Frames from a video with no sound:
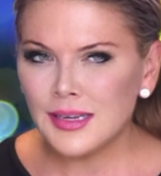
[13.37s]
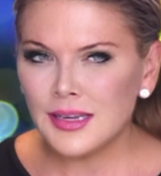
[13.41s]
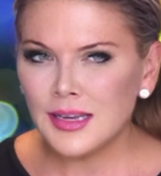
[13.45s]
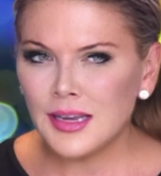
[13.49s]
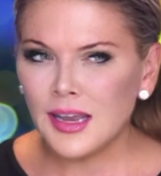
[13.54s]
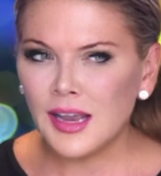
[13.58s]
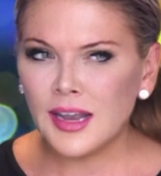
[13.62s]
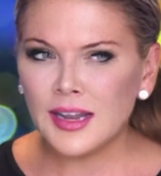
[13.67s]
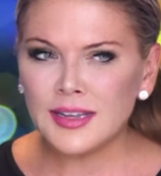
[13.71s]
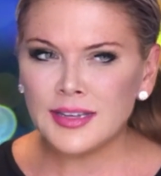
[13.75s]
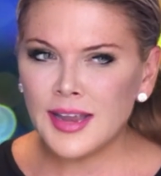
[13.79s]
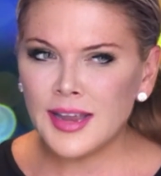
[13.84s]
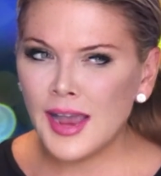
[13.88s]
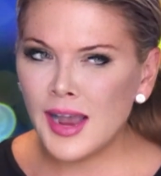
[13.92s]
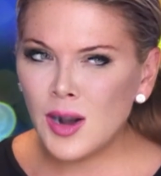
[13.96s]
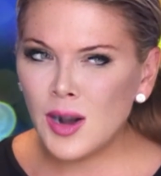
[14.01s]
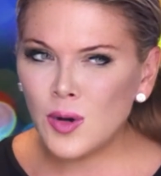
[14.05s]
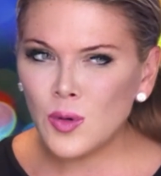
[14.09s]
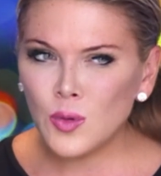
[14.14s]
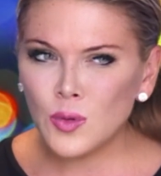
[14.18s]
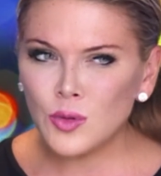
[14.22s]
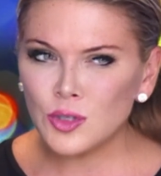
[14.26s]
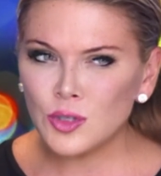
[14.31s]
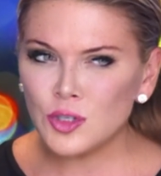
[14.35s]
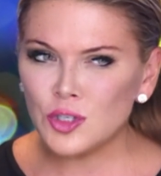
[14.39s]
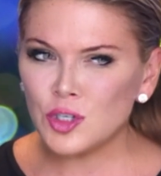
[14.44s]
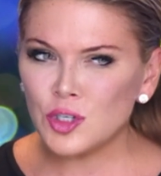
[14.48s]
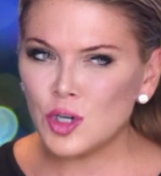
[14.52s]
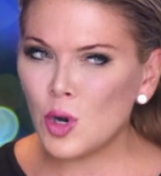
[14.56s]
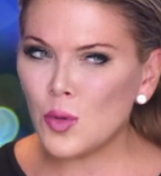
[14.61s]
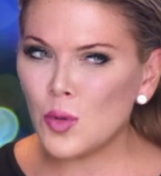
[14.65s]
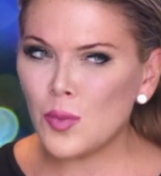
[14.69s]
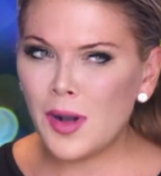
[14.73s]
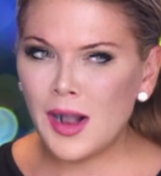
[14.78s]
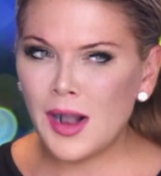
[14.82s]
And now
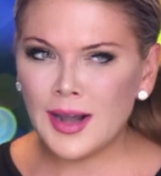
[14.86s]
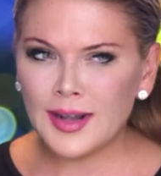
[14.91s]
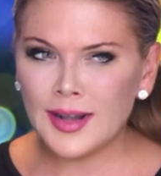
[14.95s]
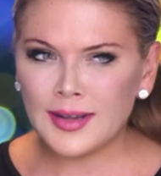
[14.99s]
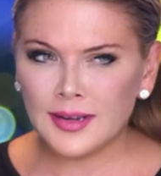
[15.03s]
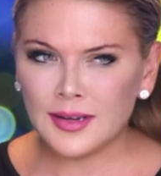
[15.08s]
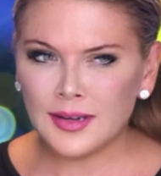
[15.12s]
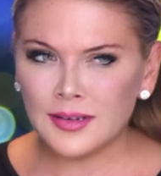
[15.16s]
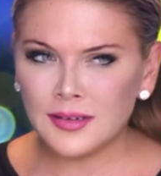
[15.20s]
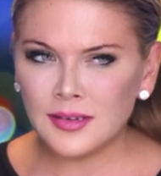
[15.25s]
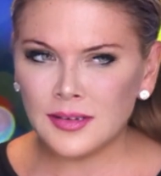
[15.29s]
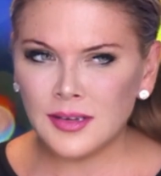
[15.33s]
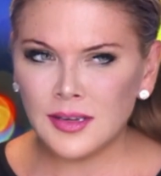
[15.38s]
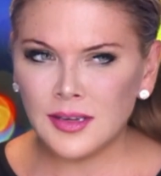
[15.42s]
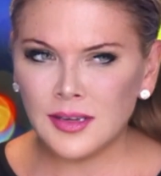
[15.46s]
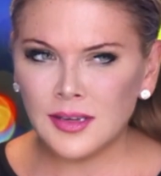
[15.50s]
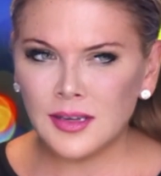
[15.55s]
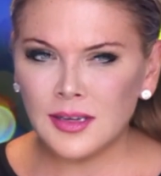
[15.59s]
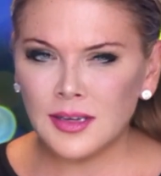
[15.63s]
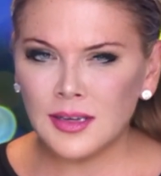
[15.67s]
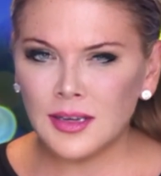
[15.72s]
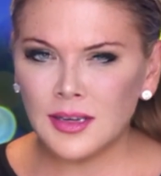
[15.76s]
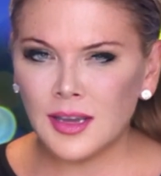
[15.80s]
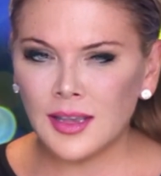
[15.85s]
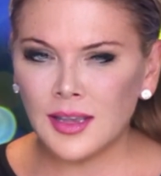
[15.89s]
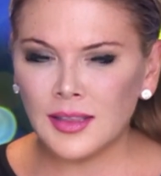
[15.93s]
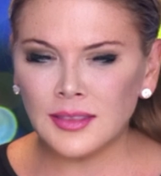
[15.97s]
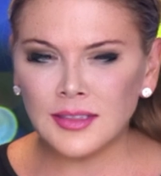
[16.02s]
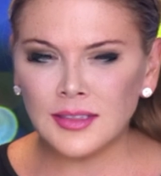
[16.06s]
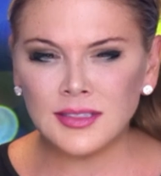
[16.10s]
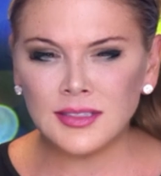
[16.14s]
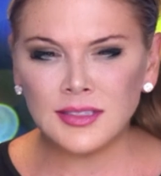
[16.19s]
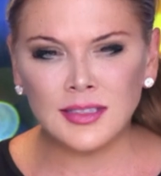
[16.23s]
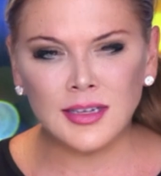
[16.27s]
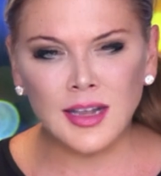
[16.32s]
Joe Biden, and
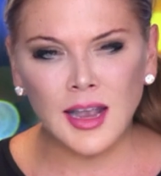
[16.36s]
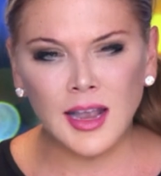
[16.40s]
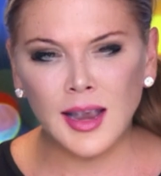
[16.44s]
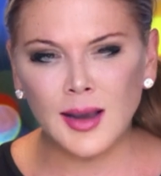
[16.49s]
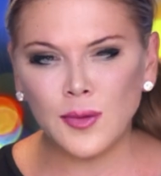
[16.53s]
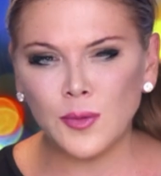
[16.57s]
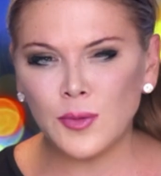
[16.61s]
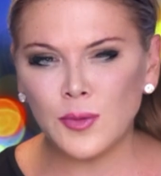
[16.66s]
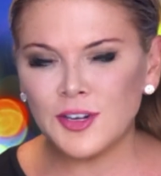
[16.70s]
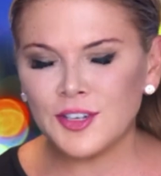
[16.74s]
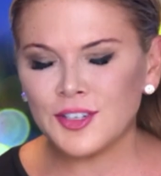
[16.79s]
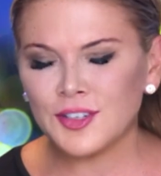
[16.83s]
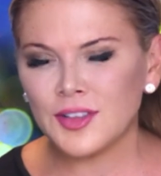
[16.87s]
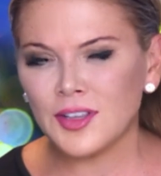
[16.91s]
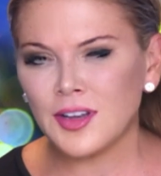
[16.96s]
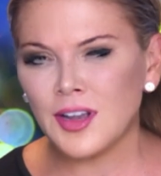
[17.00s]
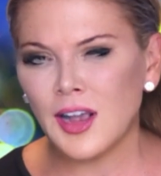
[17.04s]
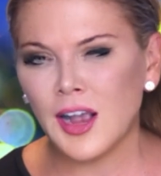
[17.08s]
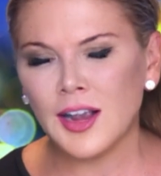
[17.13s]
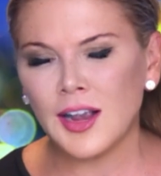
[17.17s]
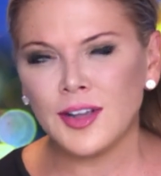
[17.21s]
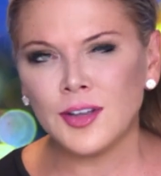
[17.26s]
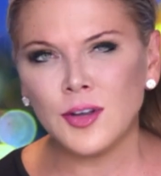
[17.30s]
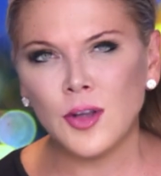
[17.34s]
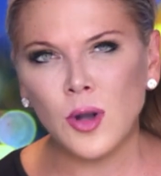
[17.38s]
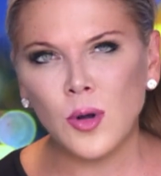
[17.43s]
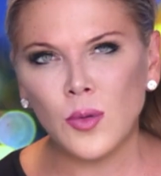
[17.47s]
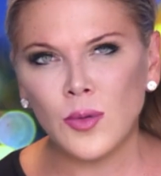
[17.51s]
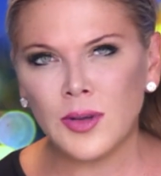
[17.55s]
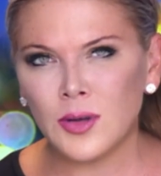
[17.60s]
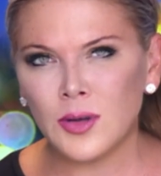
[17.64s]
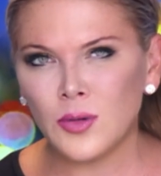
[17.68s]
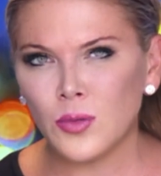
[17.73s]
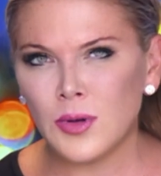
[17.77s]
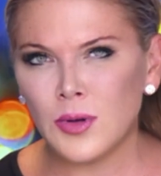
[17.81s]
listen, I wish the guy no
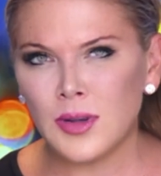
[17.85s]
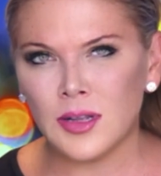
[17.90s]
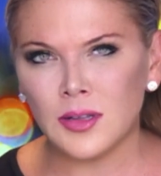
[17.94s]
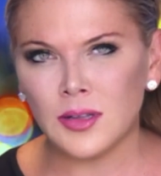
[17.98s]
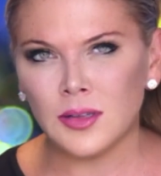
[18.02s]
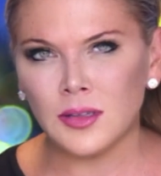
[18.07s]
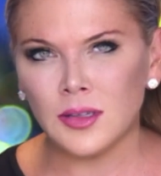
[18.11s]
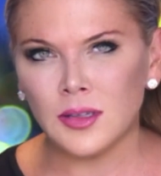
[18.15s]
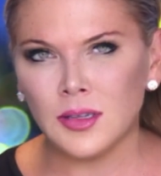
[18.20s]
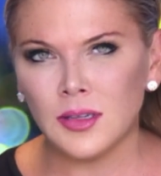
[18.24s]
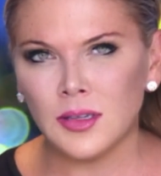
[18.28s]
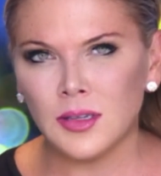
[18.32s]
ill will.